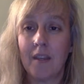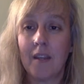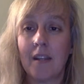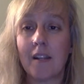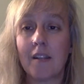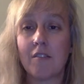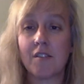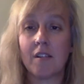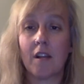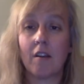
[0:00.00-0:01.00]
In another
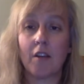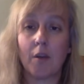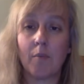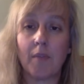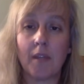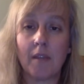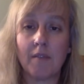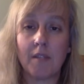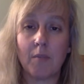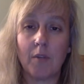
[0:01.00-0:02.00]
scenario, I'm thinking of
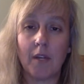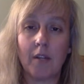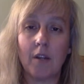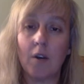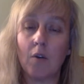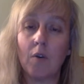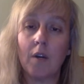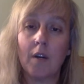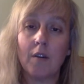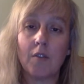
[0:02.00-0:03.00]
someone I know
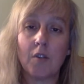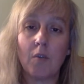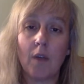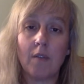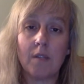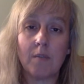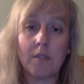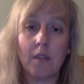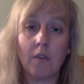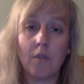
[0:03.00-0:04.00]
who surrounds
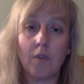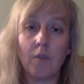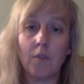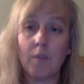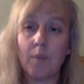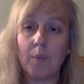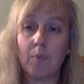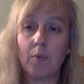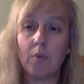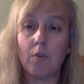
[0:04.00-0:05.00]
himself with only
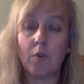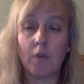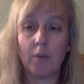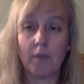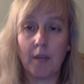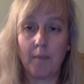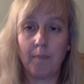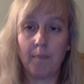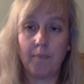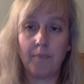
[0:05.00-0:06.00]
people who agree with
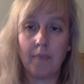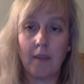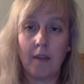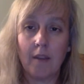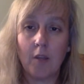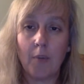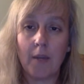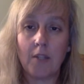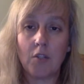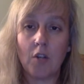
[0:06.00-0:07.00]
them. Their
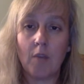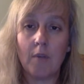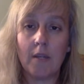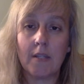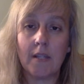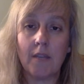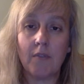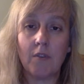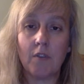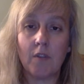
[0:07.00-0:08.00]
past trauma has left
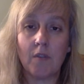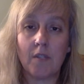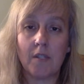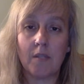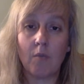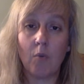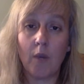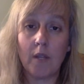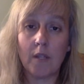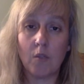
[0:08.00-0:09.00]
their nervous system
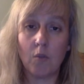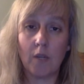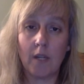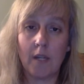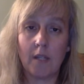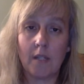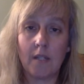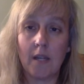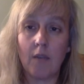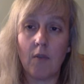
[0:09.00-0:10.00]
quite disorganized,
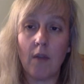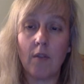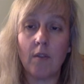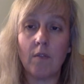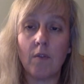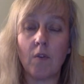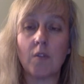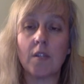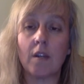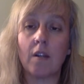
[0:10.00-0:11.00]
and rather than
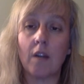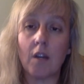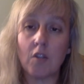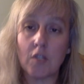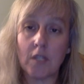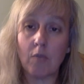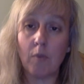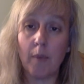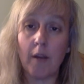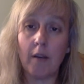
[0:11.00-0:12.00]
focusing on consciously
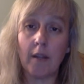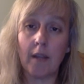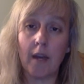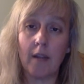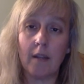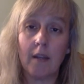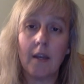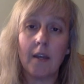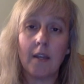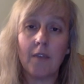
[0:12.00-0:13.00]
repairing that,
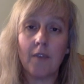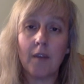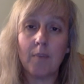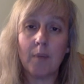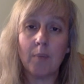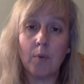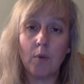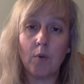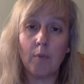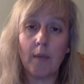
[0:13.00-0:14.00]
they find people who
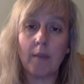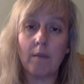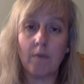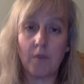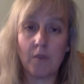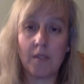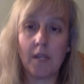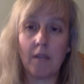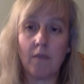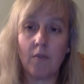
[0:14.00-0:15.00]
will make them feel
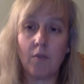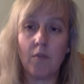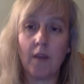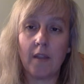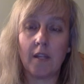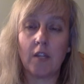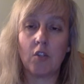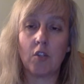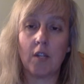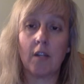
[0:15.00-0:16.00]
safe through
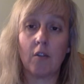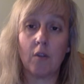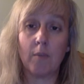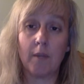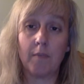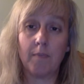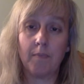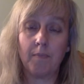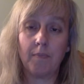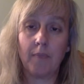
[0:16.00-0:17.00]
validation and agreement.
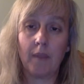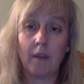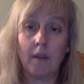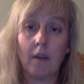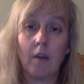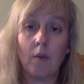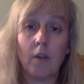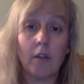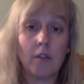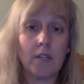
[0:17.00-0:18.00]
While
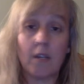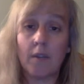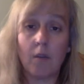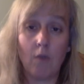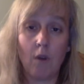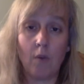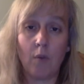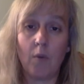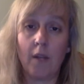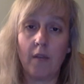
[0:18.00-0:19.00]
there is nothing wrong with
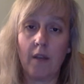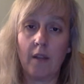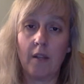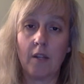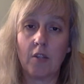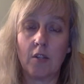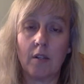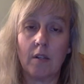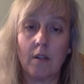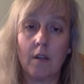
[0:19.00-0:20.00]
wanting
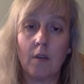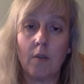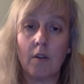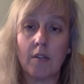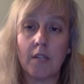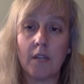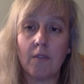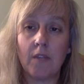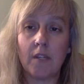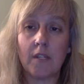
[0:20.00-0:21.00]
validation, when our
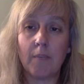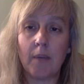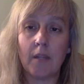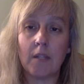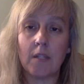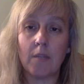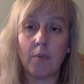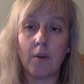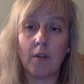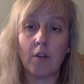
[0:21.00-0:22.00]
safety is dependent
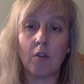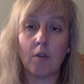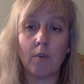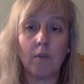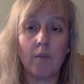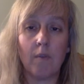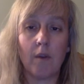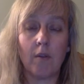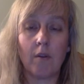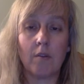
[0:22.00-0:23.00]
upon agreement from
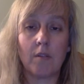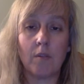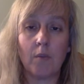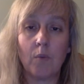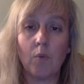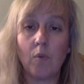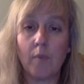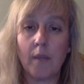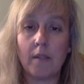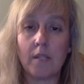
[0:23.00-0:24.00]
others, we will
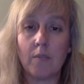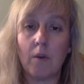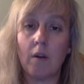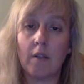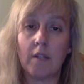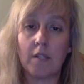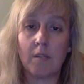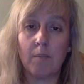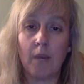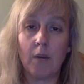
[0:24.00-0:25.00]
remain small and
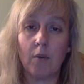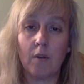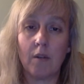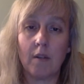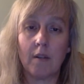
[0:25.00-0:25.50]
disempowered.